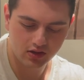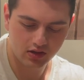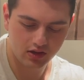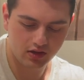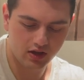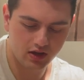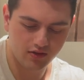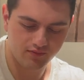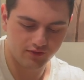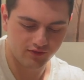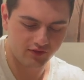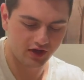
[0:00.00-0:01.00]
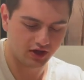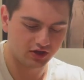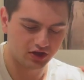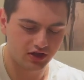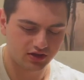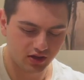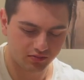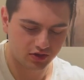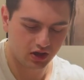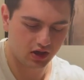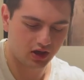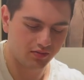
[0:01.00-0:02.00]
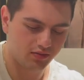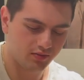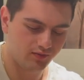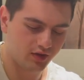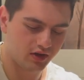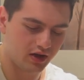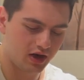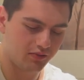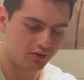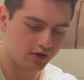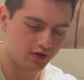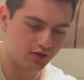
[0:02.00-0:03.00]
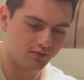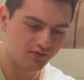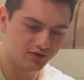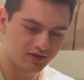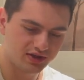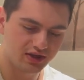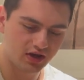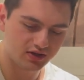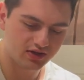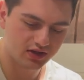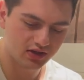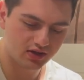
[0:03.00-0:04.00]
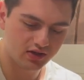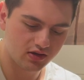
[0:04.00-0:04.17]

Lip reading: And then vegan cheese up top. And then I put salsa